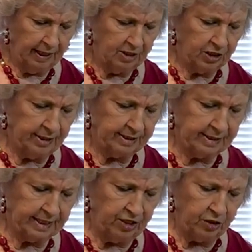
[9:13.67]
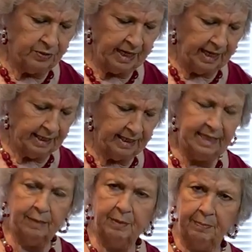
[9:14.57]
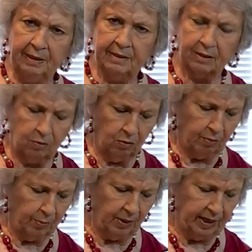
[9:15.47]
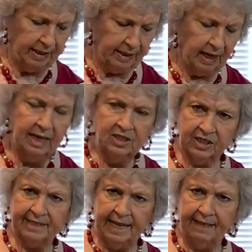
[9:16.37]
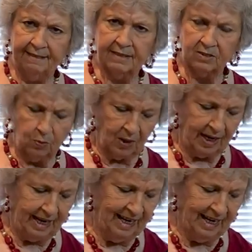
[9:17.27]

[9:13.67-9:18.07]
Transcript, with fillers: She says, Can you take it and get me a piece of cornbread and just take this away?